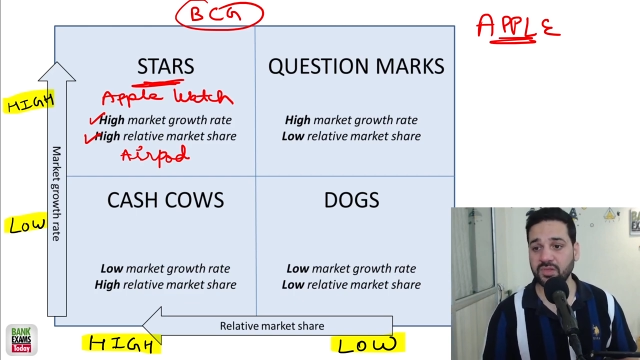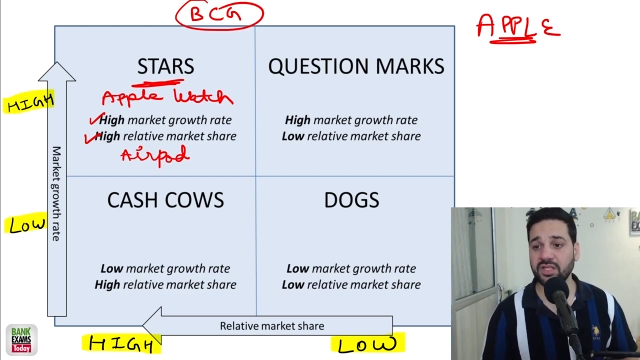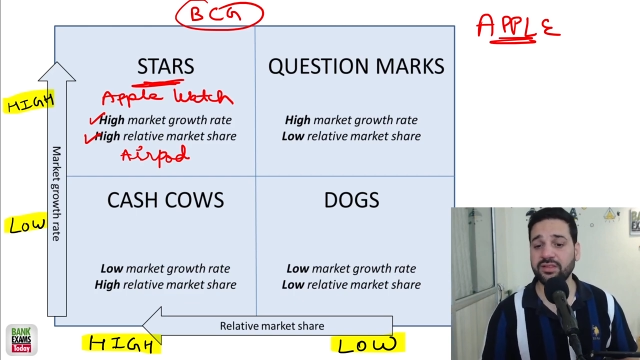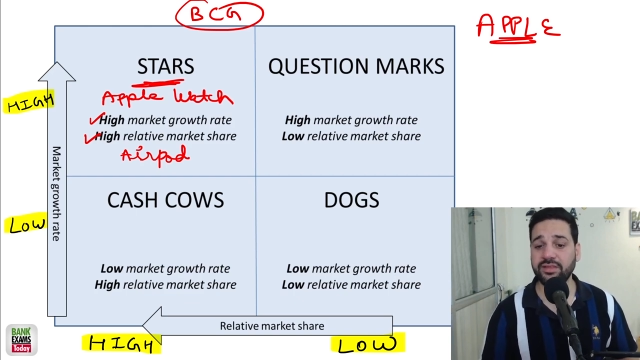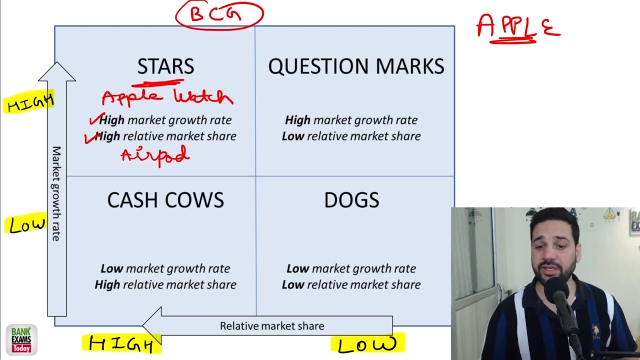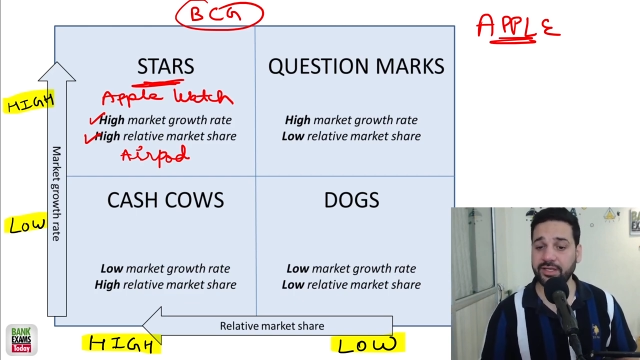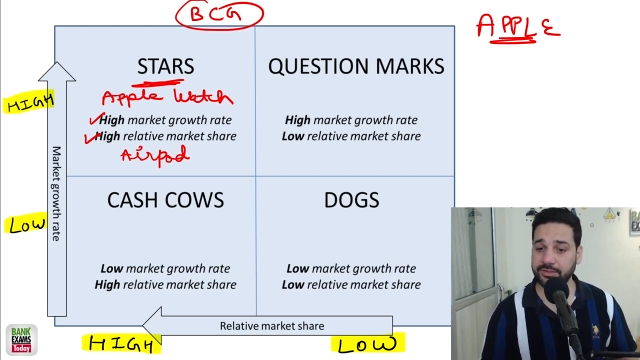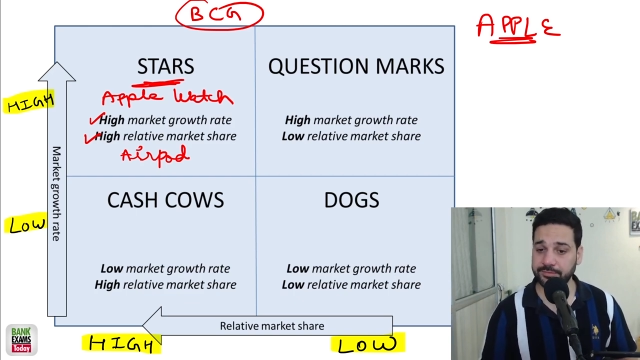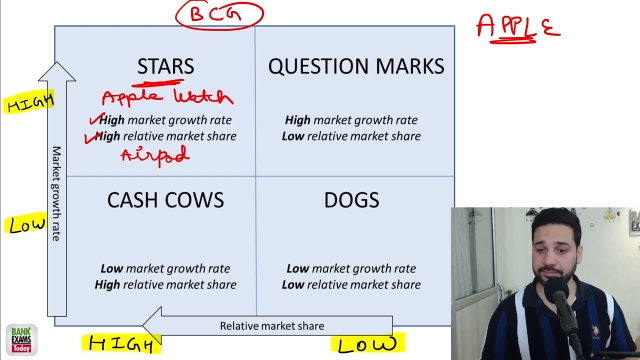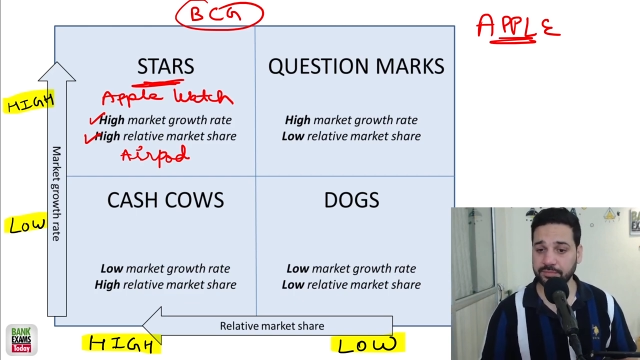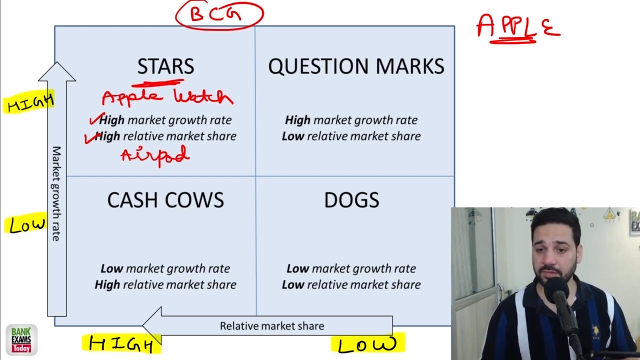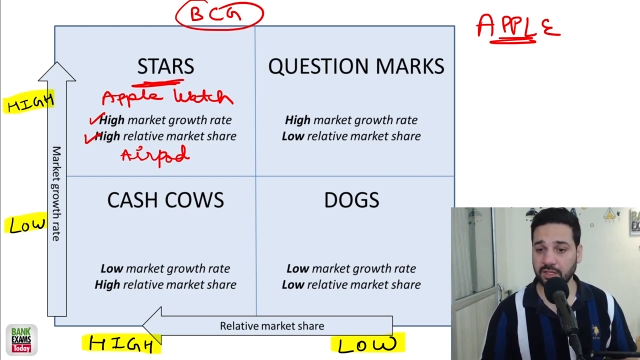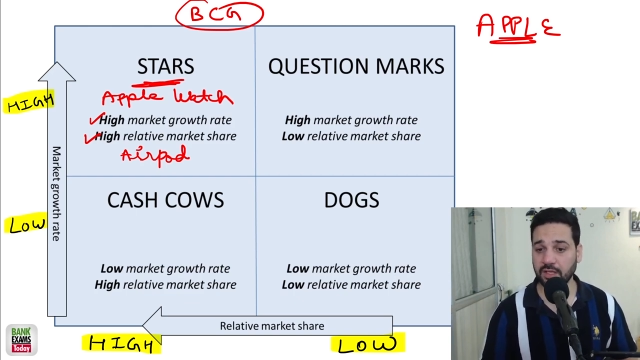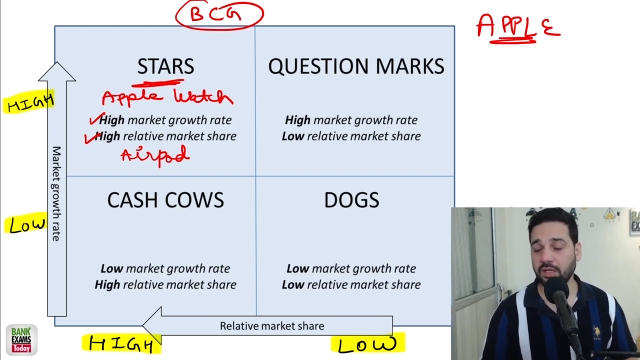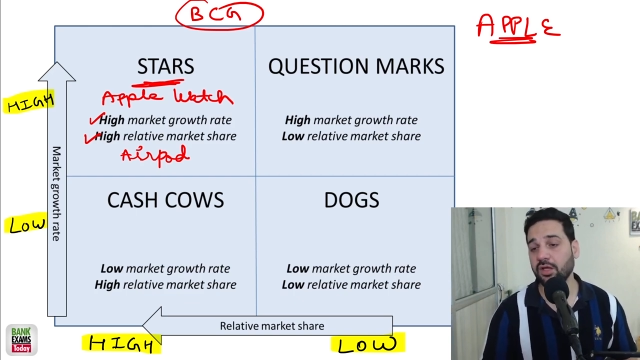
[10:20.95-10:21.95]
Then
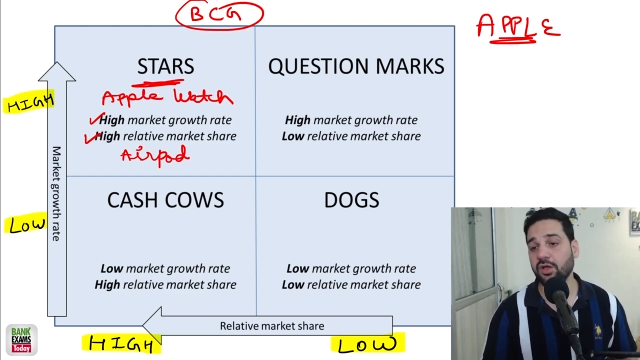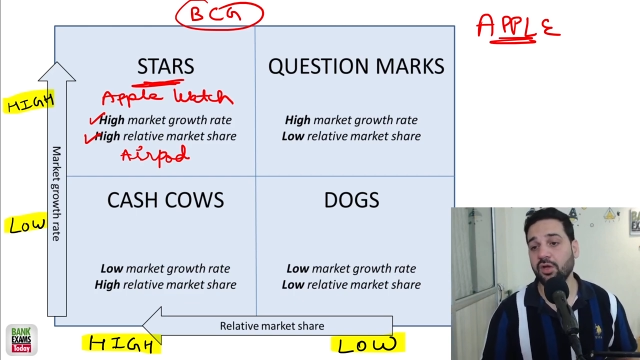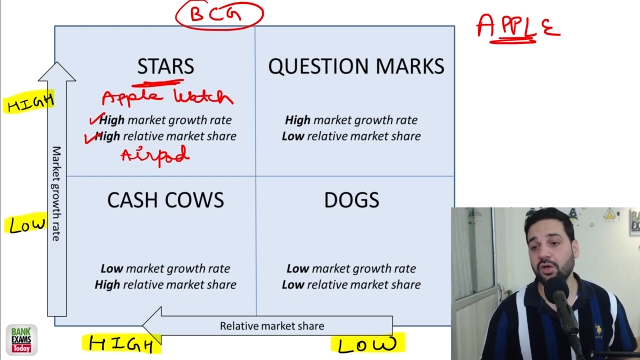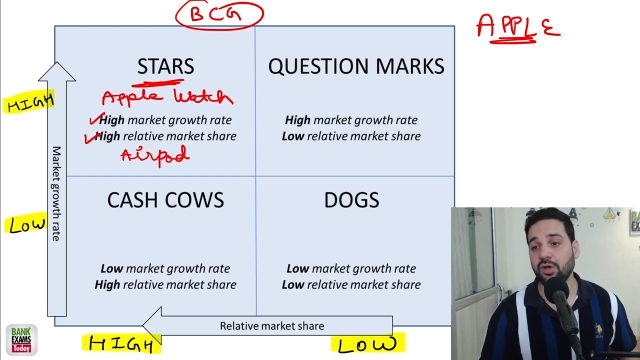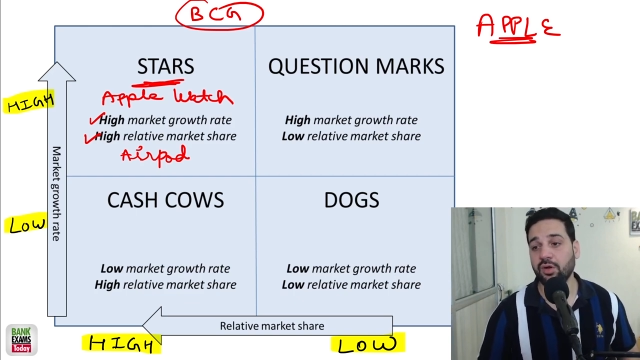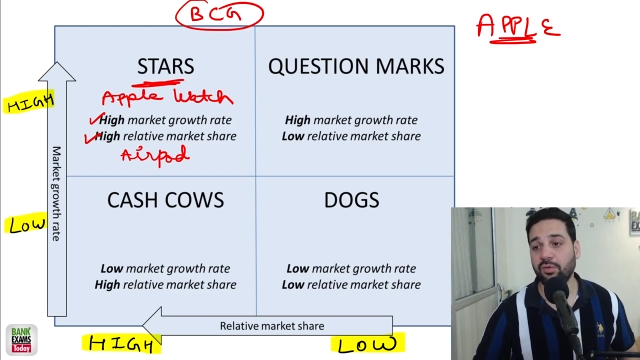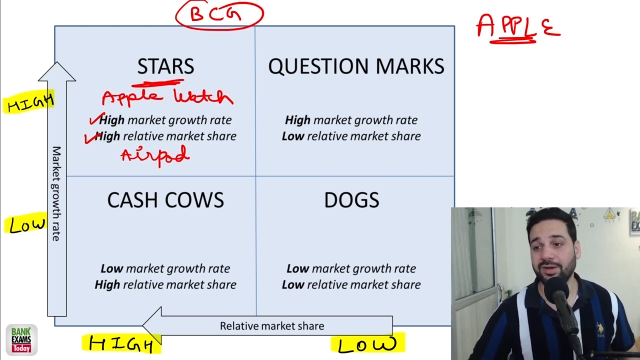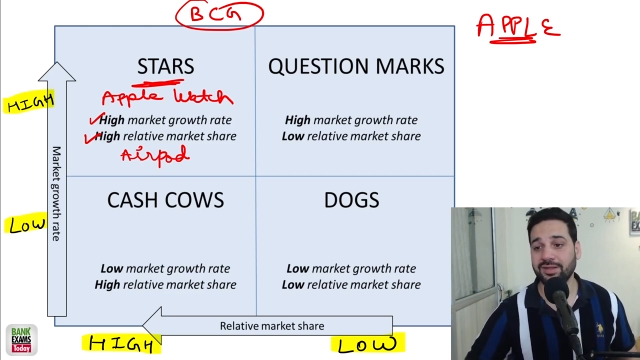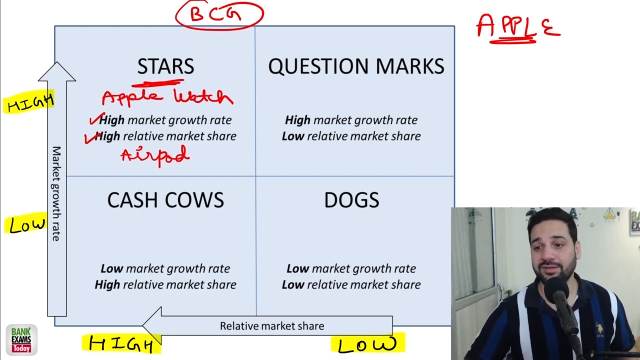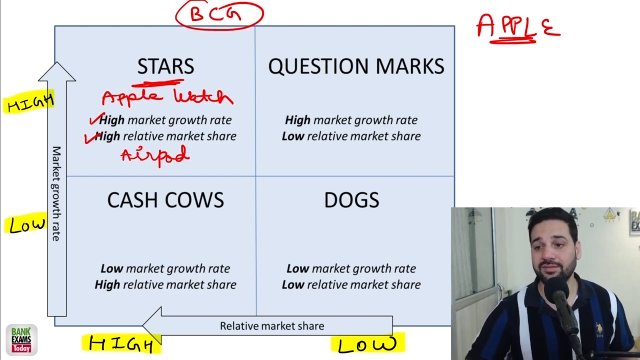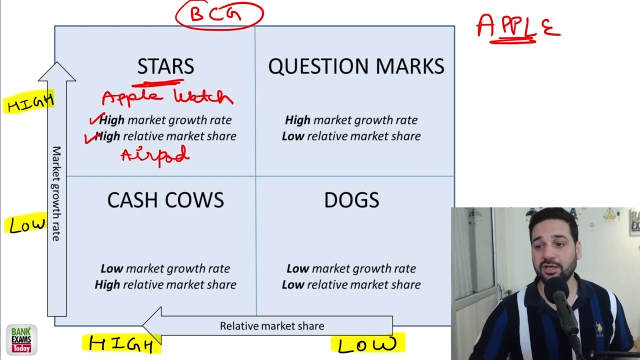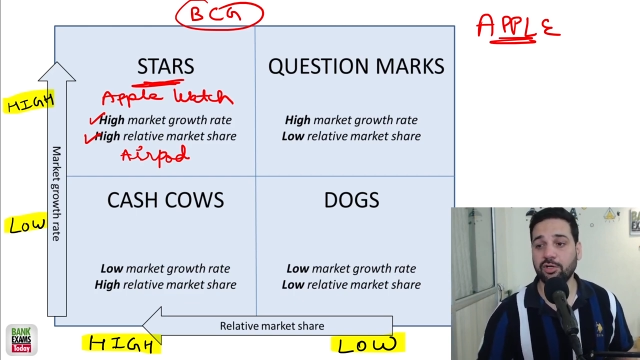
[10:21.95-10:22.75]
what is